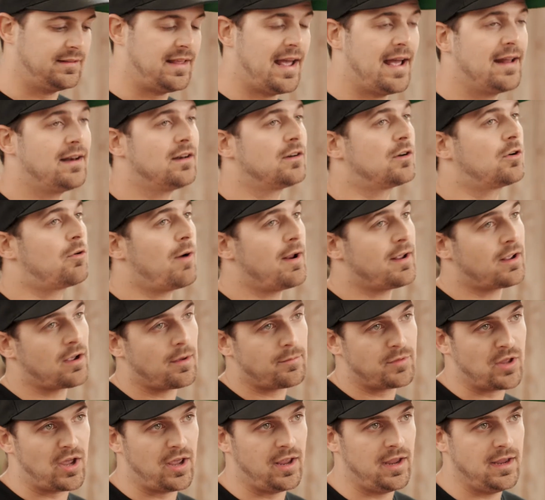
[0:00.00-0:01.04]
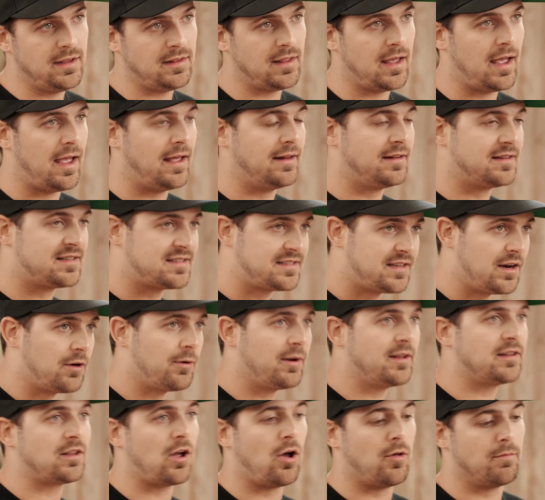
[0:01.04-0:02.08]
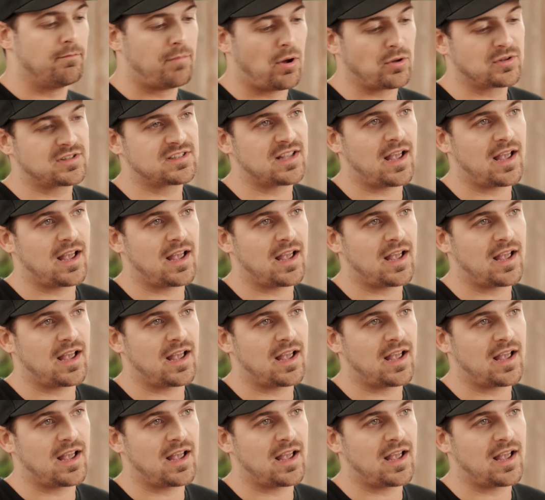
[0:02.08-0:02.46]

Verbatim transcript: Then crank up the heat and sear it on both